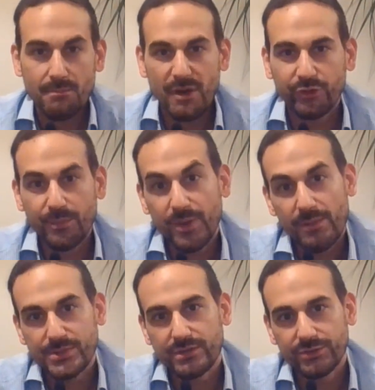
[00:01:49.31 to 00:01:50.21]
But for the
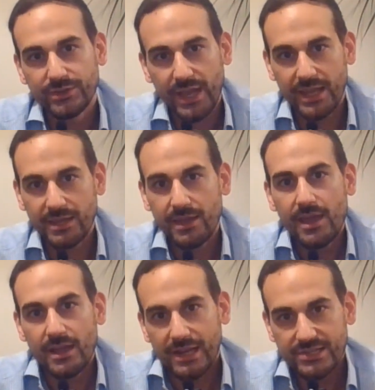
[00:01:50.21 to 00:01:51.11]
purpose of today,
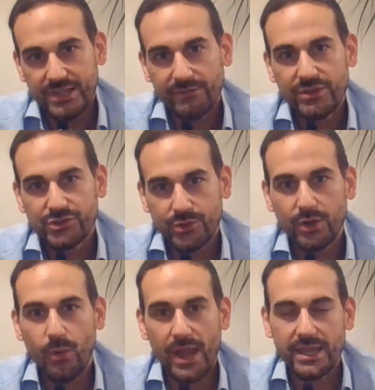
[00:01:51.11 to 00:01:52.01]
let's dive in straight
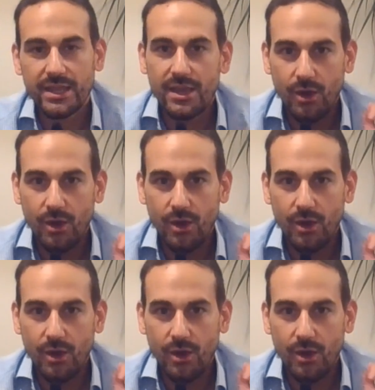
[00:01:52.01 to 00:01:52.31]
away